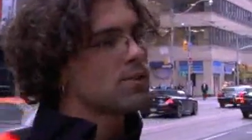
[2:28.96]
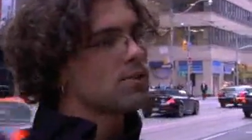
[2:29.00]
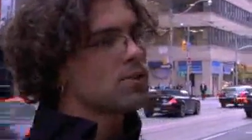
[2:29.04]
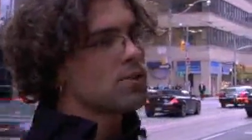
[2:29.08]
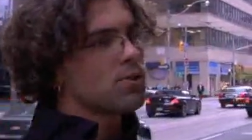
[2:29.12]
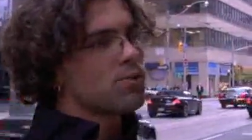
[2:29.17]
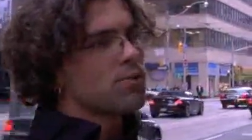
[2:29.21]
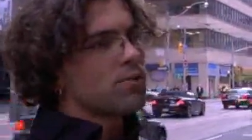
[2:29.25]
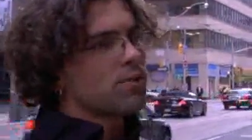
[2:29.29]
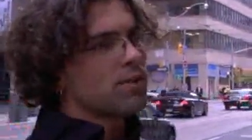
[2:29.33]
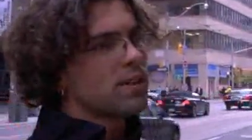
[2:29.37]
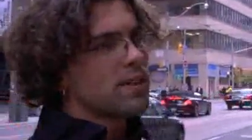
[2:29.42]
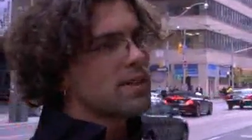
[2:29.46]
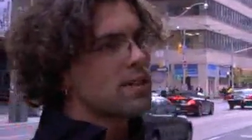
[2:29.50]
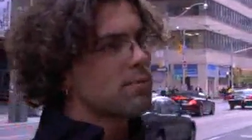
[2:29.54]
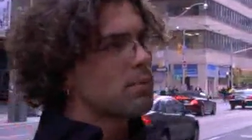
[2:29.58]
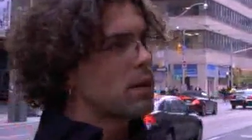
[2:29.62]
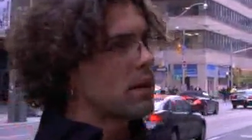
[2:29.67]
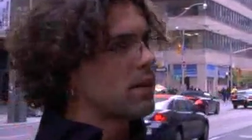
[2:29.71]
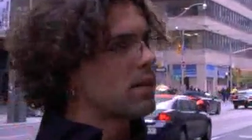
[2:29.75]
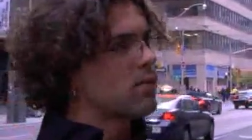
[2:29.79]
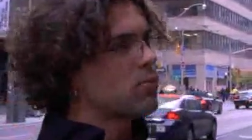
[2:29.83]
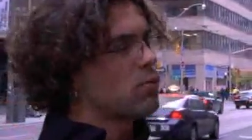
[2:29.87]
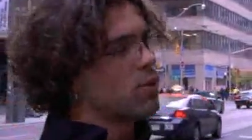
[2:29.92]
Two things.
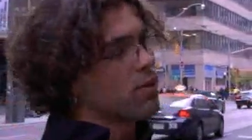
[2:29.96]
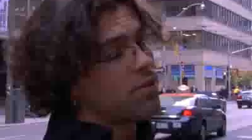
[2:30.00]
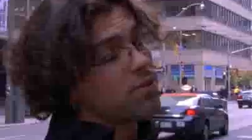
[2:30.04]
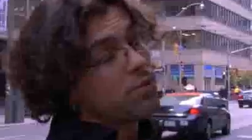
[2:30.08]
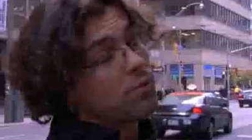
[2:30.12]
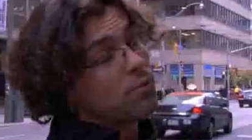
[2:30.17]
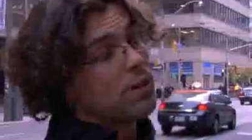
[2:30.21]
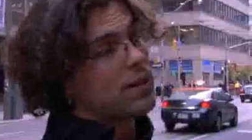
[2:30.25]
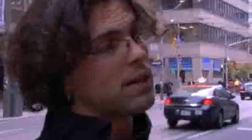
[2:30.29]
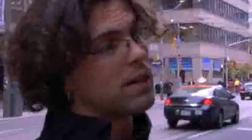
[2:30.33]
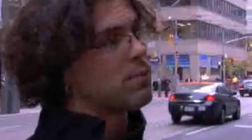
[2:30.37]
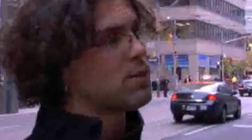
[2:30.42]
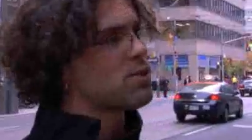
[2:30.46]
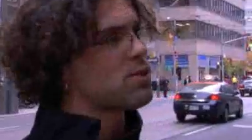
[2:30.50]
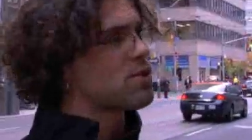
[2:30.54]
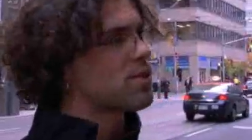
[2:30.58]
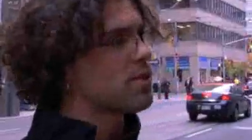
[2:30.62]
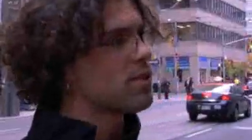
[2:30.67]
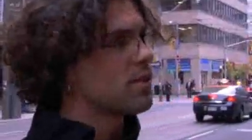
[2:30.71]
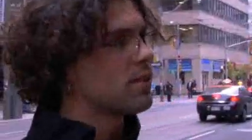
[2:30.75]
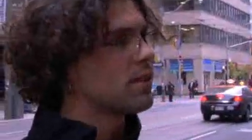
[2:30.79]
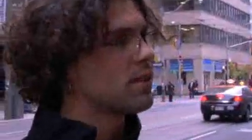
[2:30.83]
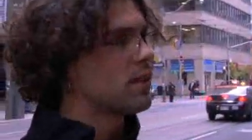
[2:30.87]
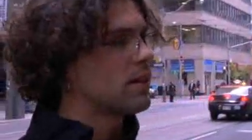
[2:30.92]
Three. I'm interested
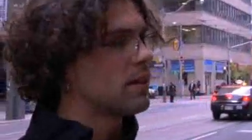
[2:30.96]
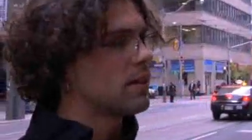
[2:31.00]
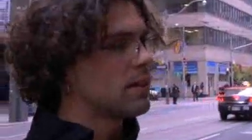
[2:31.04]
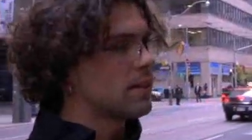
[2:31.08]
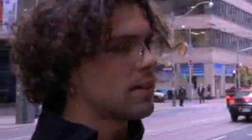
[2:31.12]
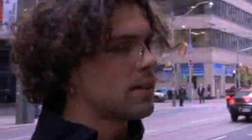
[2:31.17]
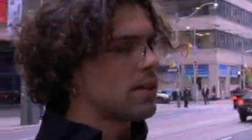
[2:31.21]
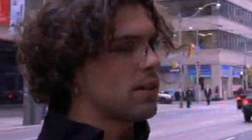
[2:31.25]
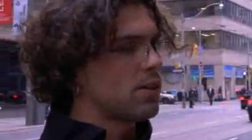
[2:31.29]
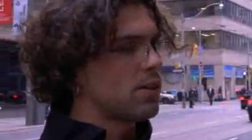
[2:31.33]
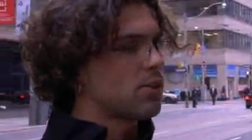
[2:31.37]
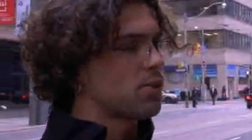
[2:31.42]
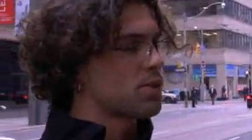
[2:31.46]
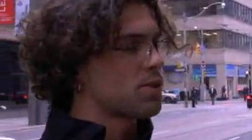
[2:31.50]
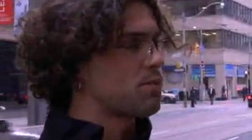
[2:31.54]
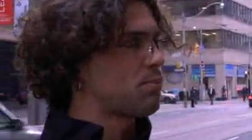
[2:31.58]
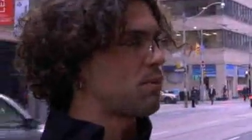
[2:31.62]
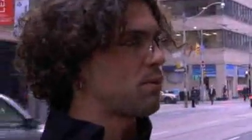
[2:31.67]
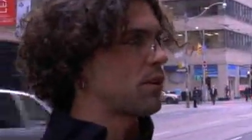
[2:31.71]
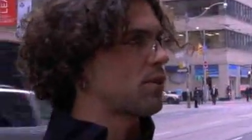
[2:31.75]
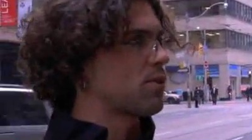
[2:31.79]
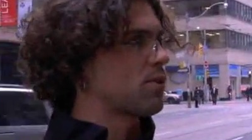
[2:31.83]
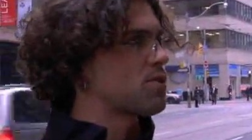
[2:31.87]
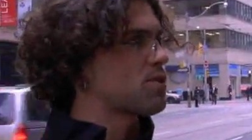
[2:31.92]
in the keynote
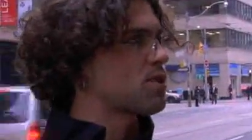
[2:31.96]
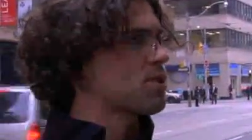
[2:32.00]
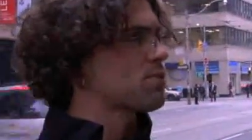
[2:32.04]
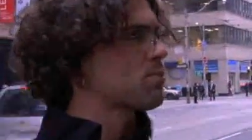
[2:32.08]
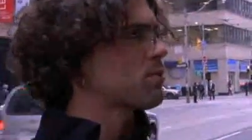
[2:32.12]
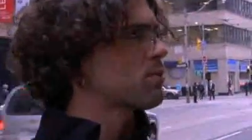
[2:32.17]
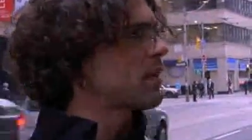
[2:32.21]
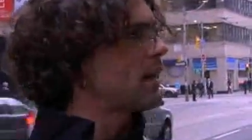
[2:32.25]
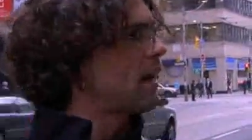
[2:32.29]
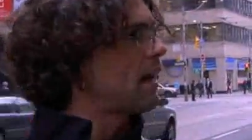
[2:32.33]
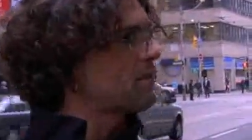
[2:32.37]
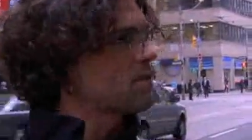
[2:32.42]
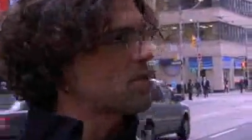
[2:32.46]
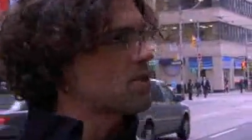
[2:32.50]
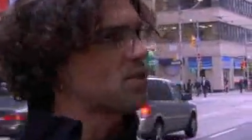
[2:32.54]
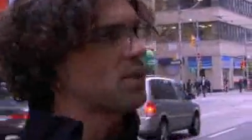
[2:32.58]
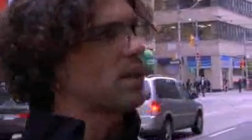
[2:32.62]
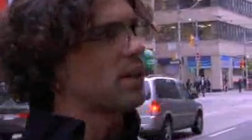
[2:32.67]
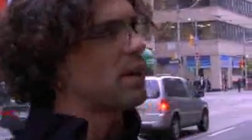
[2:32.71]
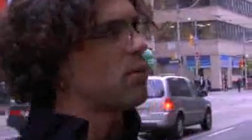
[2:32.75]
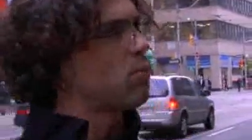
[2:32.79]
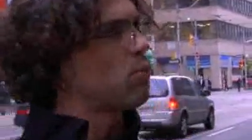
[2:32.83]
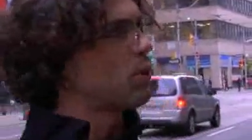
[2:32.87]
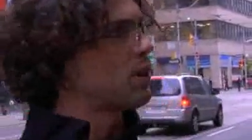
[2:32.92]
speakers, just what they have to
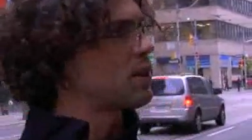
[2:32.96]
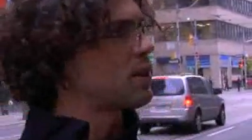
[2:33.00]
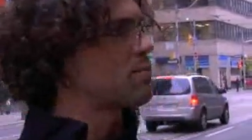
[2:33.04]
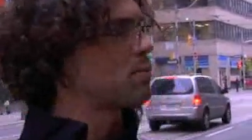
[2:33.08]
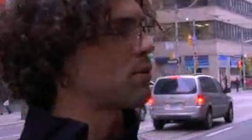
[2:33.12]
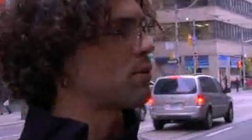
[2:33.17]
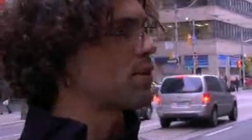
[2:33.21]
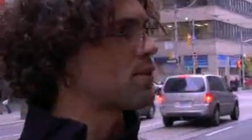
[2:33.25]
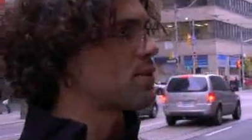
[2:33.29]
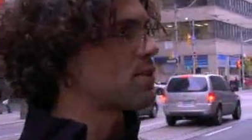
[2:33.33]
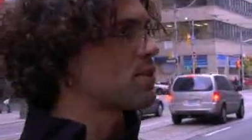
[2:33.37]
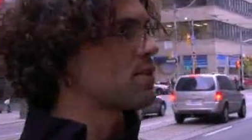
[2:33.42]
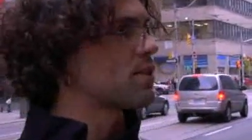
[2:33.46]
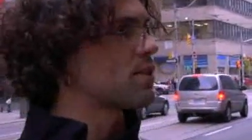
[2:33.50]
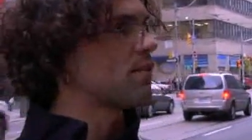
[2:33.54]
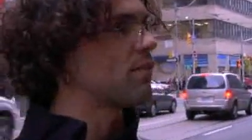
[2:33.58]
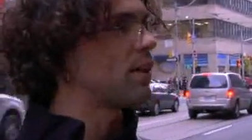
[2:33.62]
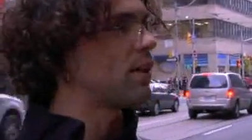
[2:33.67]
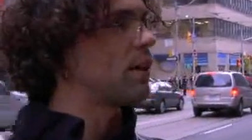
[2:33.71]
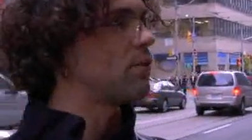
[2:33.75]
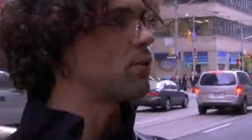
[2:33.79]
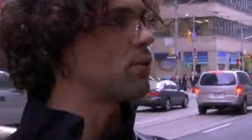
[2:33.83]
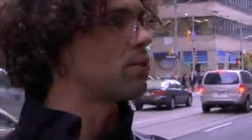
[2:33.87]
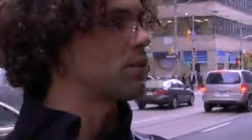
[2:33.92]
say and what experiences they've
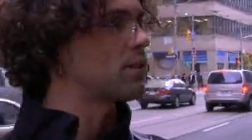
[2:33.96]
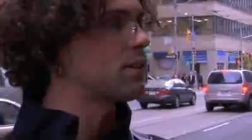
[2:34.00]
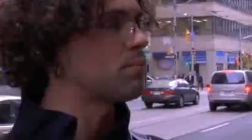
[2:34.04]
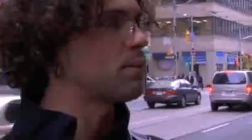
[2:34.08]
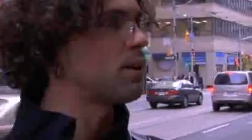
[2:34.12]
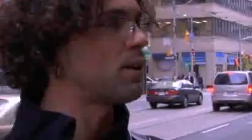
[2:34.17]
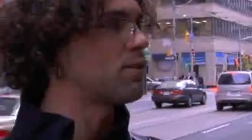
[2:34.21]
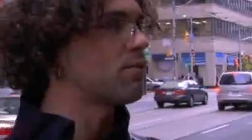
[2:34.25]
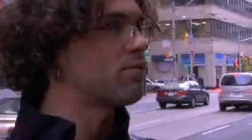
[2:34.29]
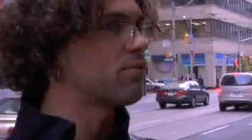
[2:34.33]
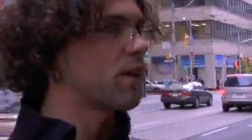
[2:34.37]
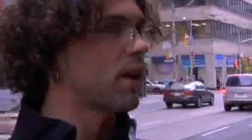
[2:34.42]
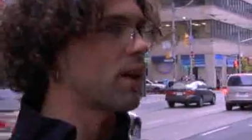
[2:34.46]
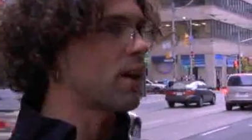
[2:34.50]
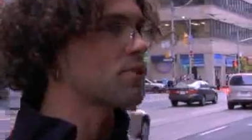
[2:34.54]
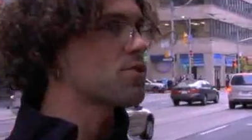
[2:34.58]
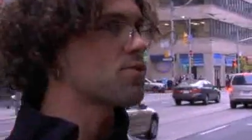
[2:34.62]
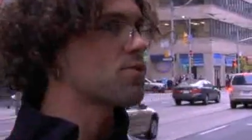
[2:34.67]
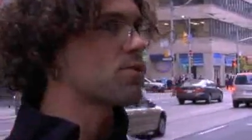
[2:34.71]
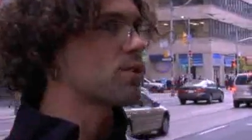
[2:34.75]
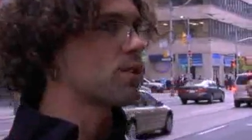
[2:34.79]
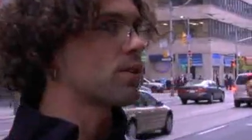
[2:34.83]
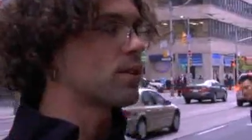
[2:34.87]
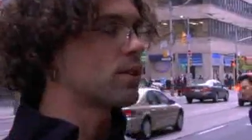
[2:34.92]
had with lean
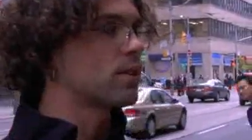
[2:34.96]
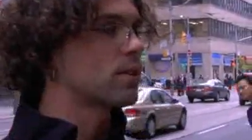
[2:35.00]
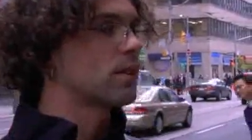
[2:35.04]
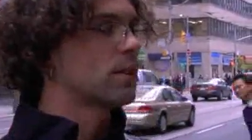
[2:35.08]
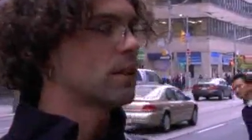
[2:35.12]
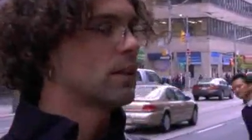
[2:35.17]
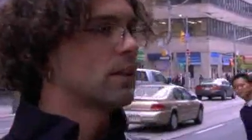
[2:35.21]
manufacturing.